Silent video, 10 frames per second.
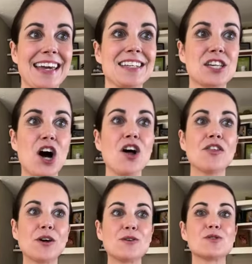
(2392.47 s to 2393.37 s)
It's all
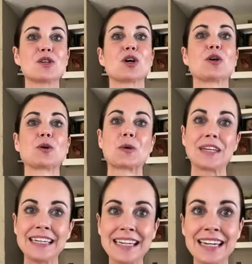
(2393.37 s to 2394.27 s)
those
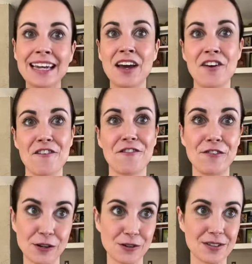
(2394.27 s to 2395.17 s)
green
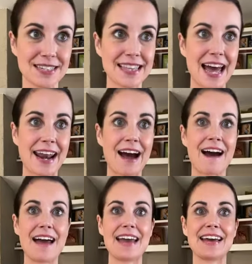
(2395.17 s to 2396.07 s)
foods that
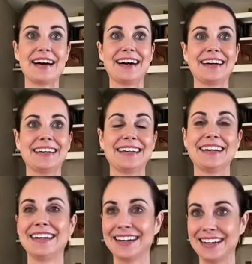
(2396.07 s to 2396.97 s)
I uh,
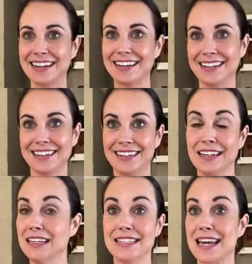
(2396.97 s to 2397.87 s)

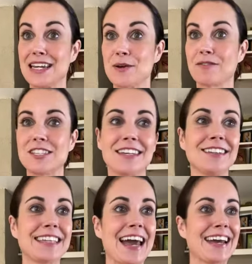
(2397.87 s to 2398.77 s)
say to you every
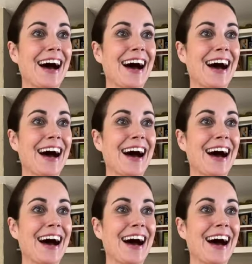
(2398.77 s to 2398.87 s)
single day.